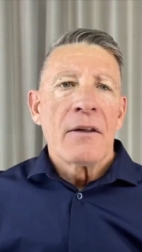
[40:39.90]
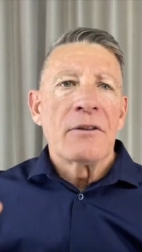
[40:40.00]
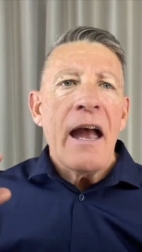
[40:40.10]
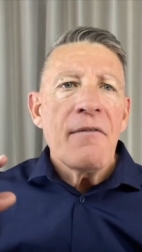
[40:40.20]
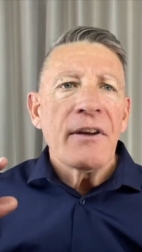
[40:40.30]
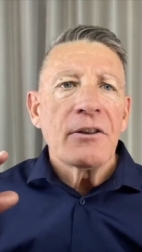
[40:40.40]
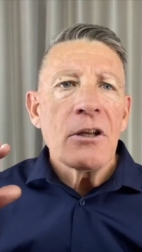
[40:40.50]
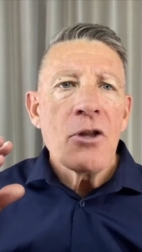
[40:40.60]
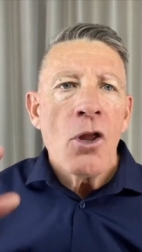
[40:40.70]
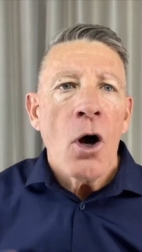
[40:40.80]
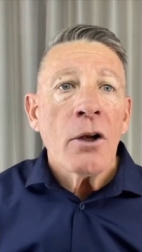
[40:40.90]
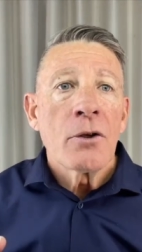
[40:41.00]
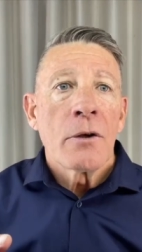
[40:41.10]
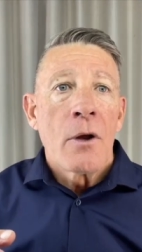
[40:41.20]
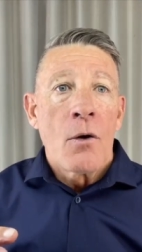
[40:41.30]
David did
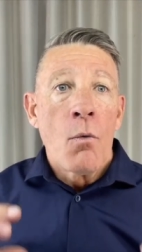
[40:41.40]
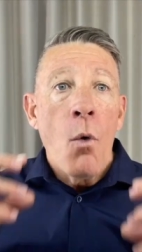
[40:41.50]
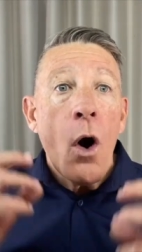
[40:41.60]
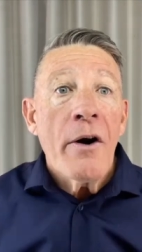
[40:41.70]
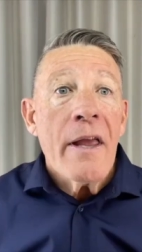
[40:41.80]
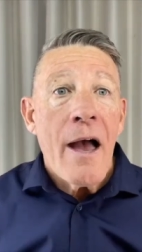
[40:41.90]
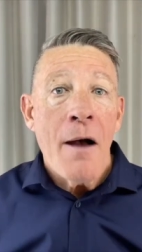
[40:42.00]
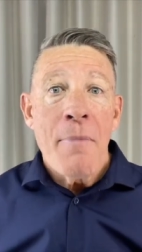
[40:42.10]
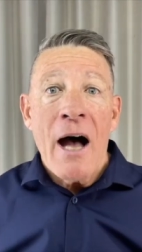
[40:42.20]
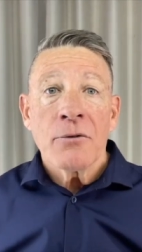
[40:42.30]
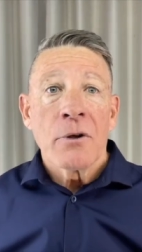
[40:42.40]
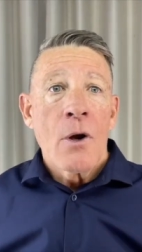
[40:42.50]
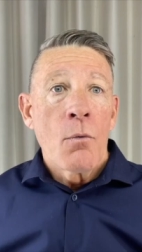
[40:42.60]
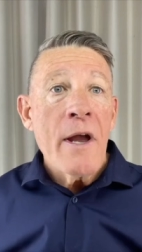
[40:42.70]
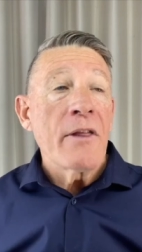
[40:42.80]
not worry about
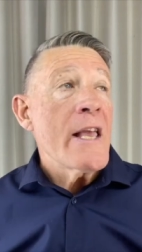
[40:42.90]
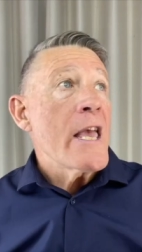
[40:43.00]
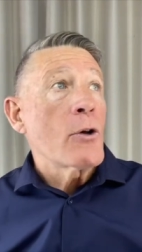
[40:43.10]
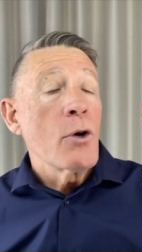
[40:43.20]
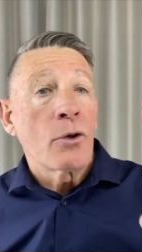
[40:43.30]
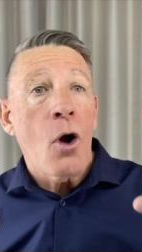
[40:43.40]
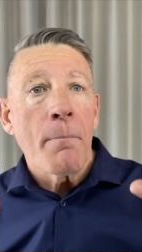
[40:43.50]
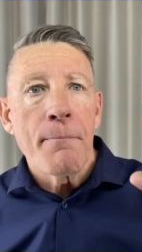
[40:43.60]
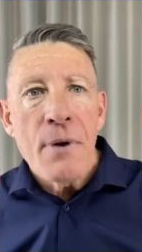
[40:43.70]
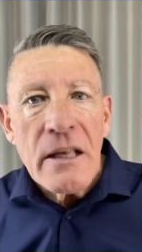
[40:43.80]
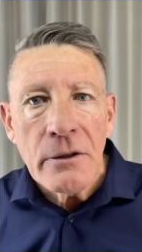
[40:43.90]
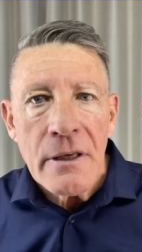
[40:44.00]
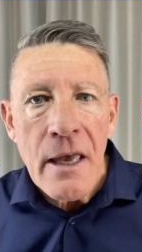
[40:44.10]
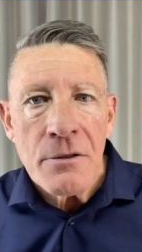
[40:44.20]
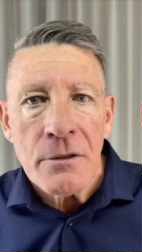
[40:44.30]
whether he could compete
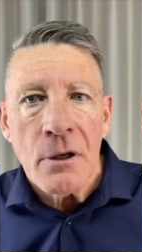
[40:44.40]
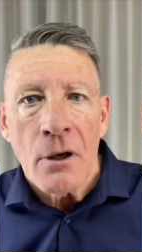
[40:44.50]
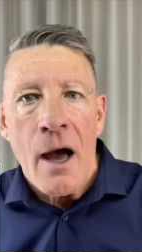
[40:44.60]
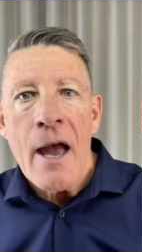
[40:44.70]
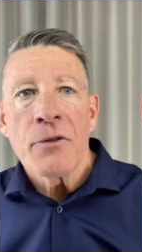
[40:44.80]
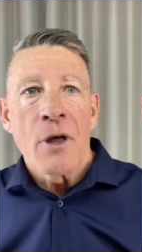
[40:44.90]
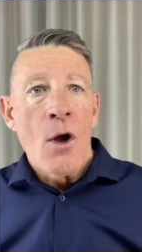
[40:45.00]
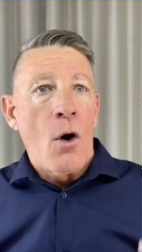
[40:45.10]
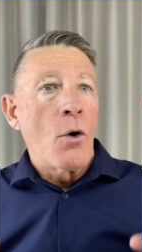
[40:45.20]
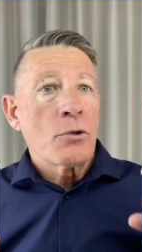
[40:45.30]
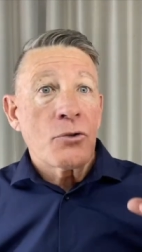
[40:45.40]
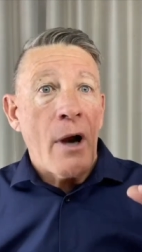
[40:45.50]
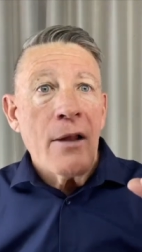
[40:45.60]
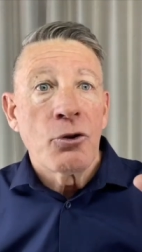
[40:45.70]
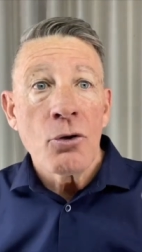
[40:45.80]
against Goliath or
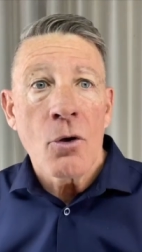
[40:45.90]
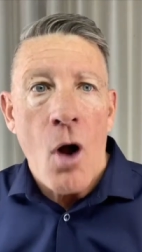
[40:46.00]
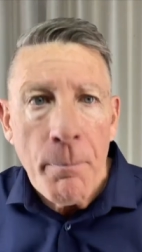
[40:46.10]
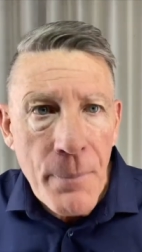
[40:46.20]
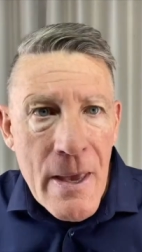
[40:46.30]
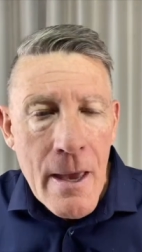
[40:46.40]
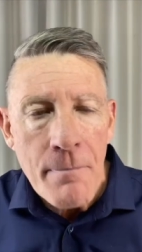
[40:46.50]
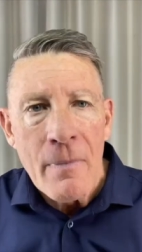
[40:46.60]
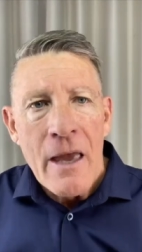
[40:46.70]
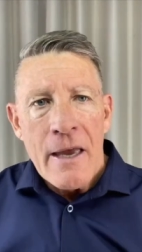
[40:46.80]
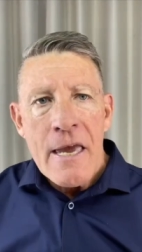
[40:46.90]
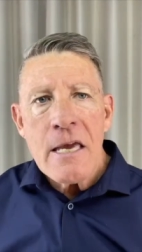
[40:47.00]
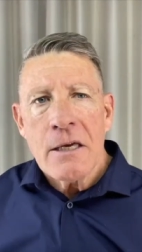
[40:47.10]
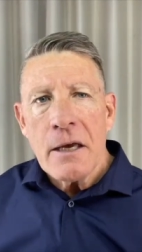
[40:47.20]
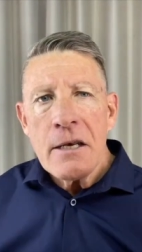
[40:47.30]
try to copy him.
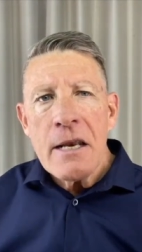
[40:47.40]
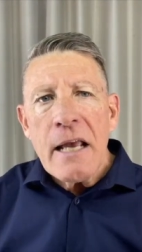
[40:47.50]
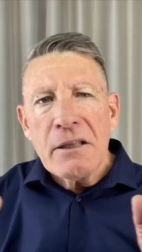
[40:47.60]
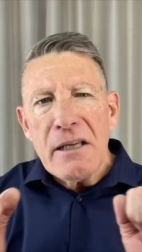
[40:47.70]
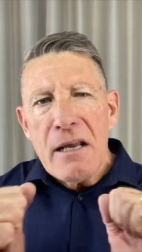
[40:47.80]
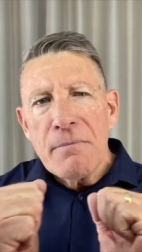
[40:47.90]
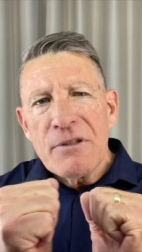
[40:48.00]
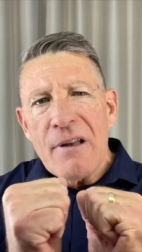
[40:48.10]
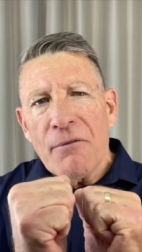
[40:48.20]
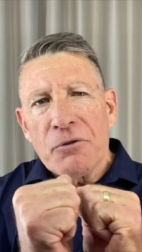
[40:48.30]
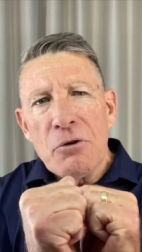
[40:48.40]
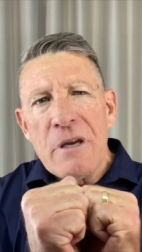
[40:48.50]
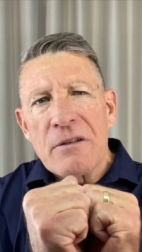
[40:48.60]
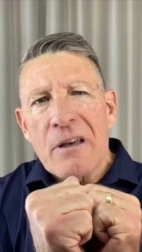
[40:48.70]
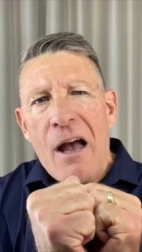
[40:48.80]
He connected himself to
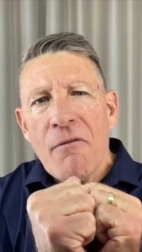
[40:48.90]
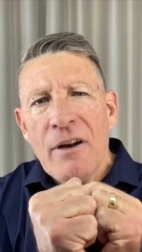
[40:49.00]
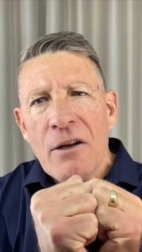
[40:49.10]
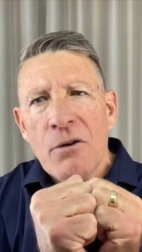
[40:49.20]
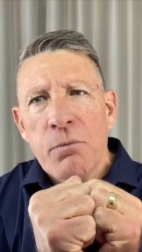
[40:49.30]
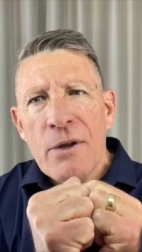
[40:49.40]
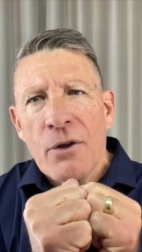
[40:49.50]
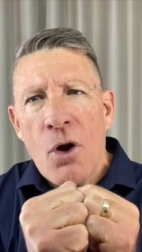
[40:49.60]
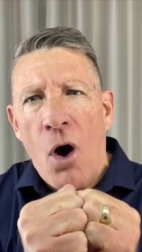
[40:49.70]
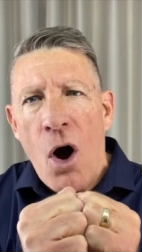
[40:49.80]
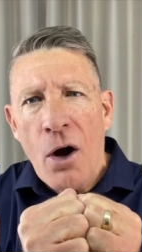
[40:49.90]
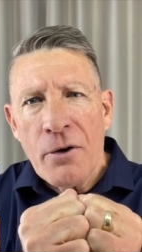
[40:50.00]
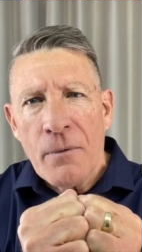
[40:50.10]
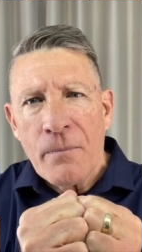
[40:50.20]
his covenant with God.